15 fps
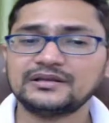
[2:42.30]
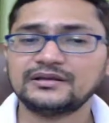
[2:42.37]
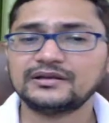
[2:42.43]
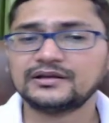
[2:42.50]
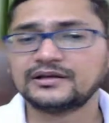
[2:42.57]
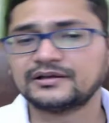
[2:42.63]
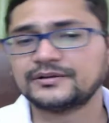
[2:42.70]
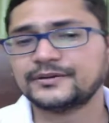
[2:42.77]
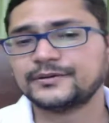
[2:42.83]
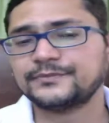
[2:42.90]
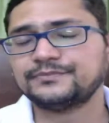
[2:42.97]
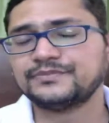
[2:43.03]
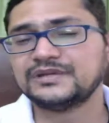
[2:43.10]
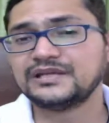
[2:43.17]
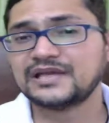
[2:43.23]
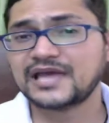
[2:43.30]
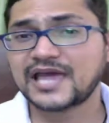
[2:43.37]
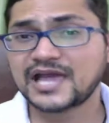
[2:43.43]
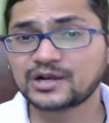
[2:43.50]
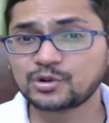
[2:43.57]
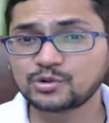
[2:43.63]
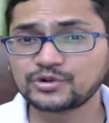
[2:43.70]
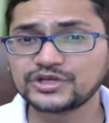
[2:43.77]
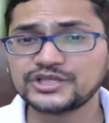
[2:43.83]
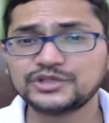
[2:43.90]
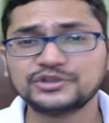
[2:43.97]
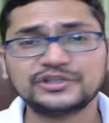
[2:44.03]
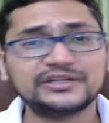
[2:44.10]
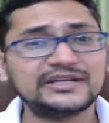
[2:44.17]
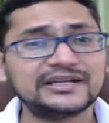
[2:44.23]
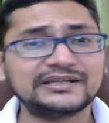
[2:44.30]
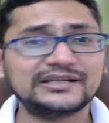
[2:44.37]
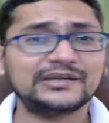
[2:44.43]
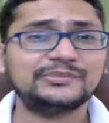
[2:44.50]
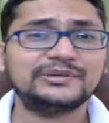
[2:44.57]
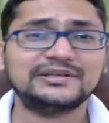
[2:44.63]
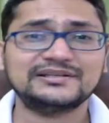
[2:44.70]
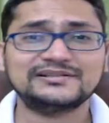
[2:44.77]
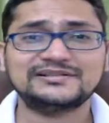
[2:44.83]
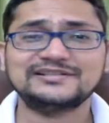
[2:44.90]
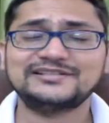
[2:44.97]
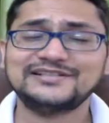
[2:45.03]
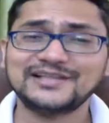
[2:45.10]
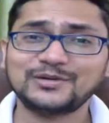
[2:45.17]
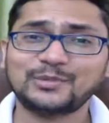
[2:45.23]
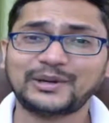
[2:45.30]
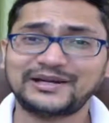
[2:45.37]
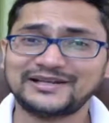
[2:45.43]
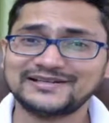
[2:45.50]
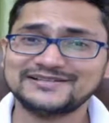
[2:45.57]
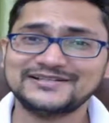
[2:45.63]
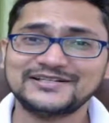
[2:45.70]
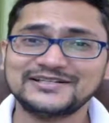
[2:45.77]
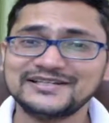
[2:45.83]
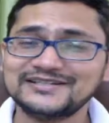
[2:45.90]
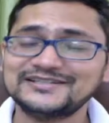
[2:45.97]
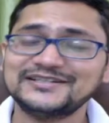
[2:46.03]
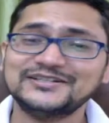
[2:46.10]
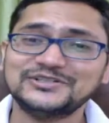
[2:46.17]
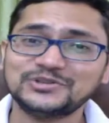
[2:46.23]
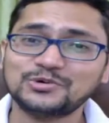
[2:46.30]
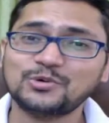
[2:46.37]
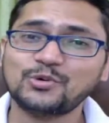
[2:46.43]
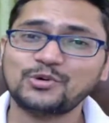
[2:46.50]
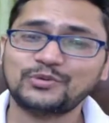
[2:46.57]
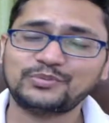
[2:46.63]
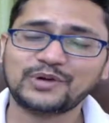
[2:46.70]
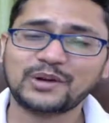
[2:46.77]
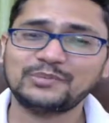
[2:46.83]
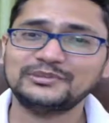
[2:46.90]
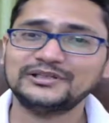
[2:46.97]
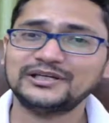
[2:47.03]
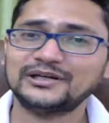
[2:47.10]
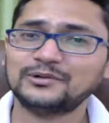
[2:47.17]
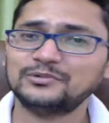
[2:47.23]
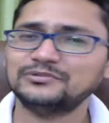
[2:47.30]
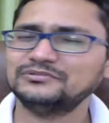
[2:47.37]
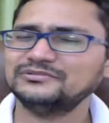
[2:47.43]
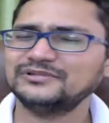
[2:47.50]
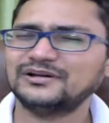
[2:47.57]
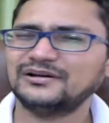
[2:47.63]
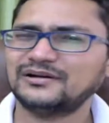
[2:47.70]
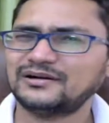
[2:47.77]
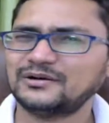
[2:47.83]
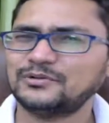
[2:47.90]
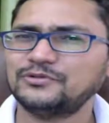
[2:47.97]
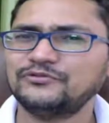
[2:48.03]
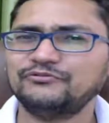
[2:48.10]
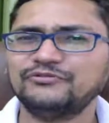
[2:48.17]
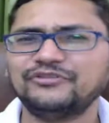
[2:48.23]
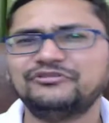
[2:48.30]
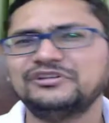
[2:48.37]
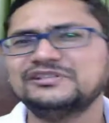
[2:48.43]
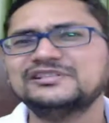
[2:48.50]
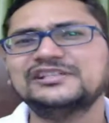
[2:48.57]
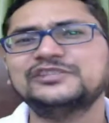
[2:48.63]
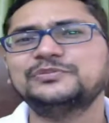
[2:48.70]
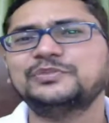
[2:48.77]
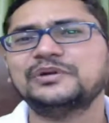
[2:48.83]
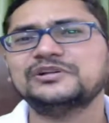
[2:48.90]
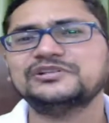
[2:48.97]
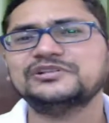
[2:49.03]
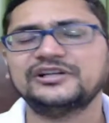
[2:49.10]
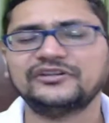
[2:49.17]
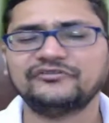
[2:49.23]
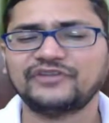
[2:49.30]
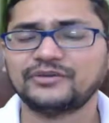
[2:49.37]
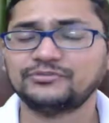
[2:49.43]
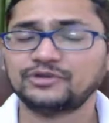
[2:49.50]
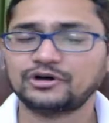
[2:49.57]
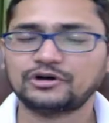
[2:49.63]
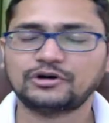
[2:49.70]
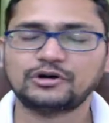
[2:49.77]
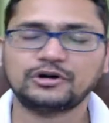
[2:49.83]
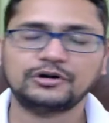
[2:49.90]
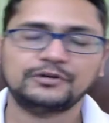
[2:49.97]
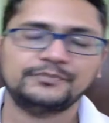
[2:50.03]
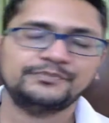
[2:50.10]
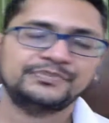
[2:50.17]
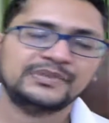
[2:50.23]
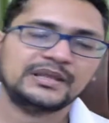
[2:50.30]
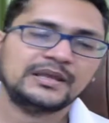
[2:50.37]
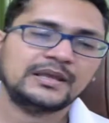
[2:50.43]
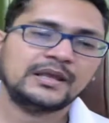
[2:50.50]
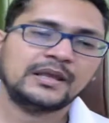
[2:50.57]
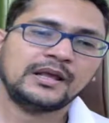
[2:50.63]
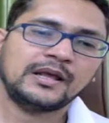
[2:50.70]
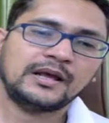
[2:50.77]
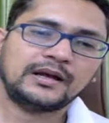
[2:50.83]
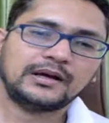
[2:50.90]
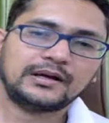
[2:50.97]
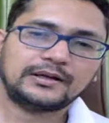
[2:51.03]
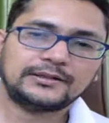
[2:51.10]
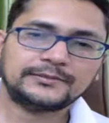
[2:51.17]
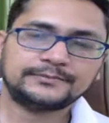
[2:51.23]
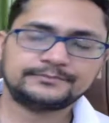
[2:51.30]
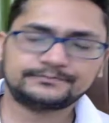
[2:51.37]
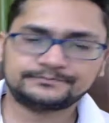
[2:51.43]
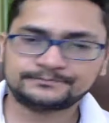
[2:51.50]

uh, according to the database, still White has a decent score, probably around around 56% if I'm not wrong. Um,